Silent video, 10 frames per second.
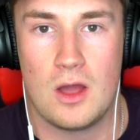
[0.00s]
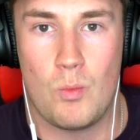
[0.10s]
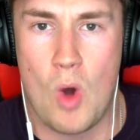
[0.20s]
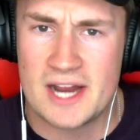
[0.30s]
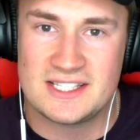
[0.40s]

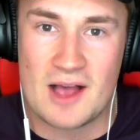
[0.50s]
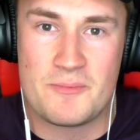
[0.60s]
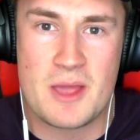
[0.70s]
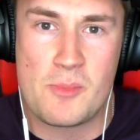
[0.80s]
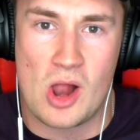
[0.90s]
What is up,
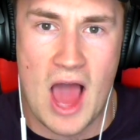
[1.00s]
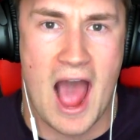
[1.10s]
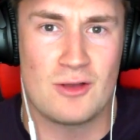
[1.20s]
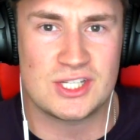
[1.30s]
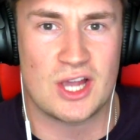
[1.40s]
people?
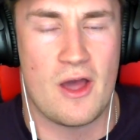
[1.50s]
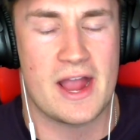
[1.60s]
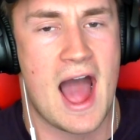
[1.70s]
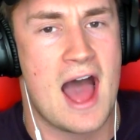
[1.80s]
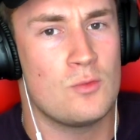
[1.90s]
How's it
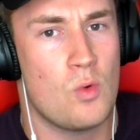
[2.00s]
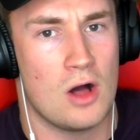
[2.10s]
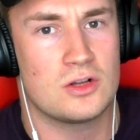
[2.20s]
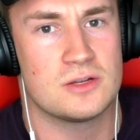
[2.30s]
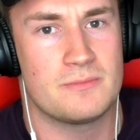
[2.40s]
going? And
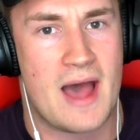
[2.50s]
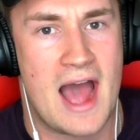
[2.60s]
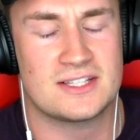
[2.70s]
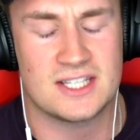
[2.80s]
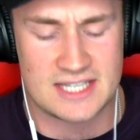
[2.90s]
welcome
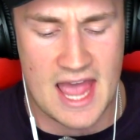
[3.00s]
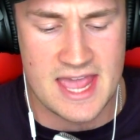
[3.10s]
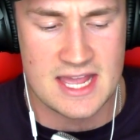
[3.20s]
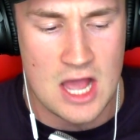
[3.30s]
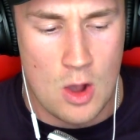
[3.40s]
back.
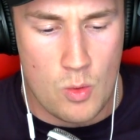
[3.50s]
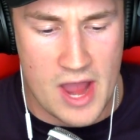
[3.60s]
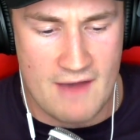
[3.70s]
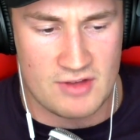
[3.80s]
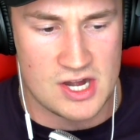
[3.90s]
Today,
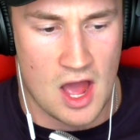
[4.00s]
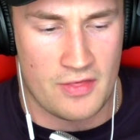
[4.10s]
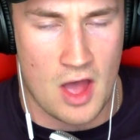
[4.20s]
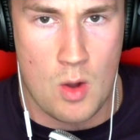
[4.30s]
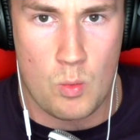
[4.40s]
we have
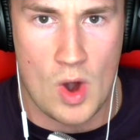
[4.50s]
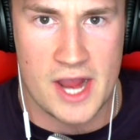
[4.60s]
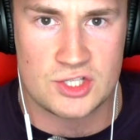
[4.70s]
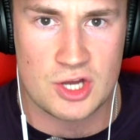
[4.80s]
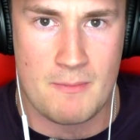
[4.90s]
another
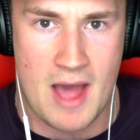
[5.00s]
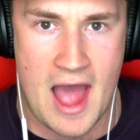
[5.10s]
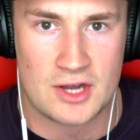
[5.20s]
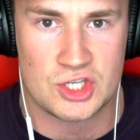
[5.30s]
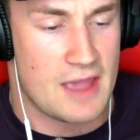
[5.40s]
wager
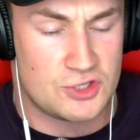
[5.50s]
match.